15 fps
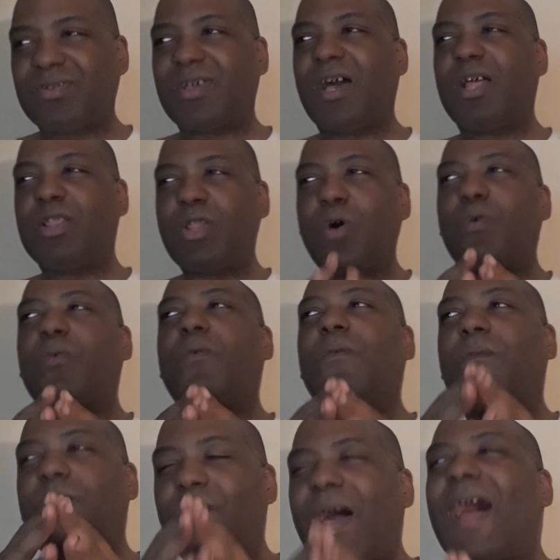
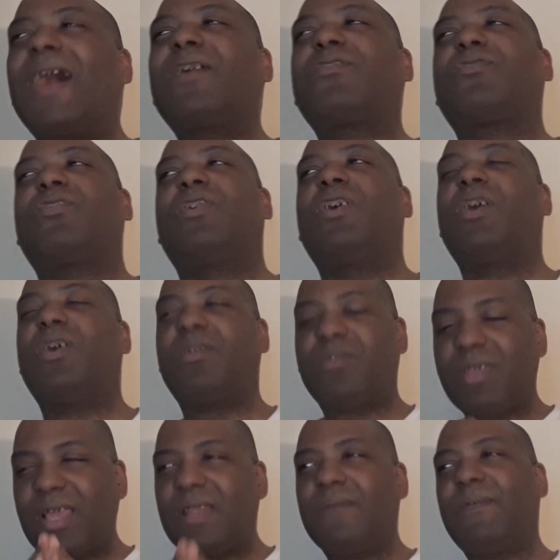local Fox
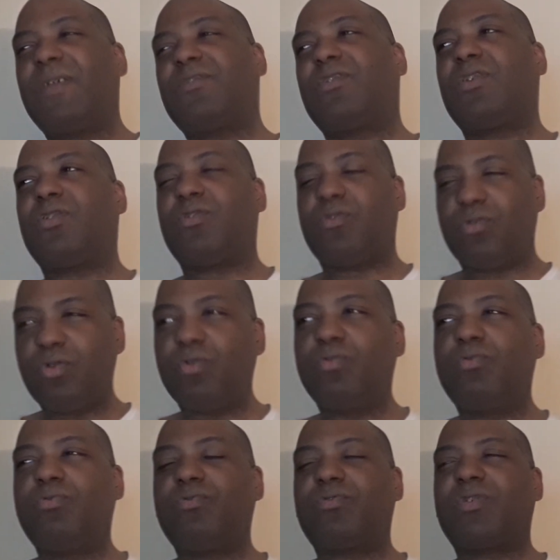television
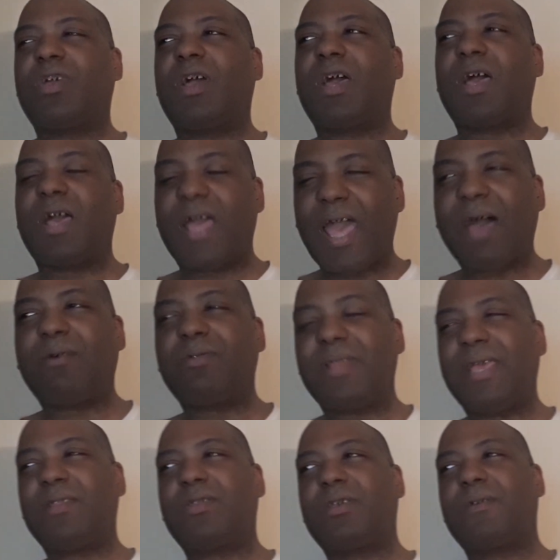news
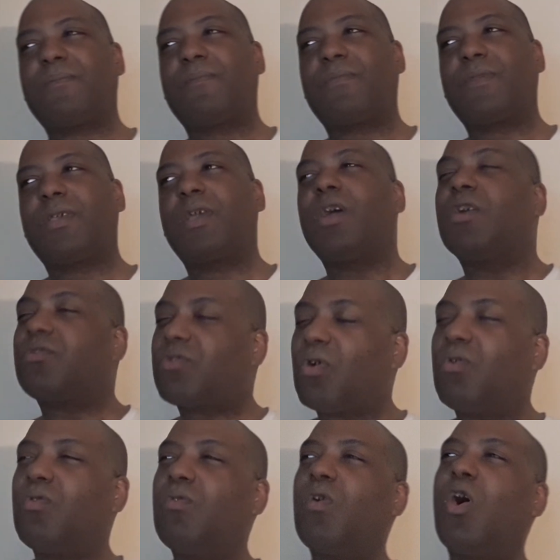outlet.
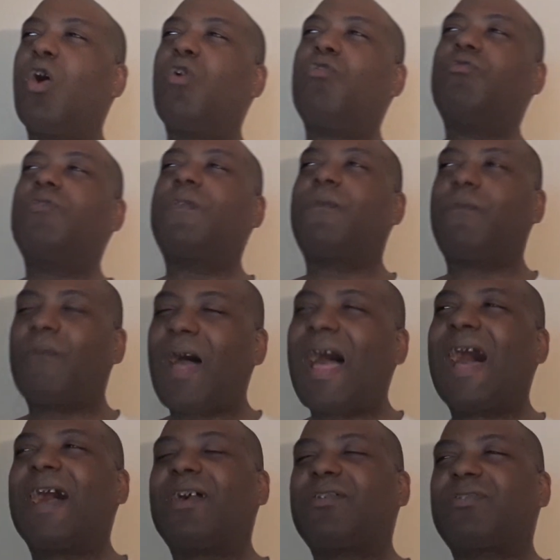So who owns
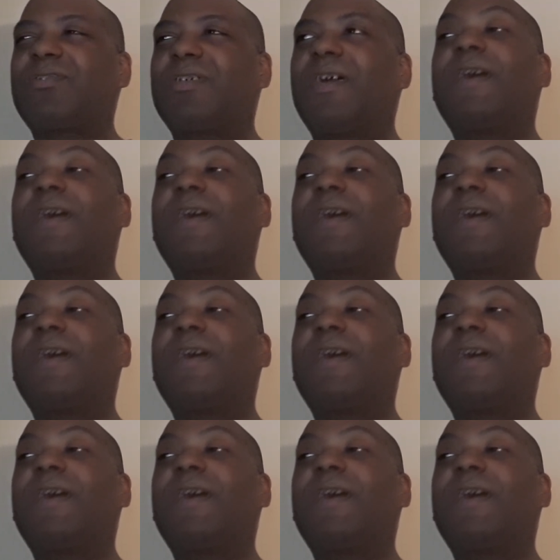Fox?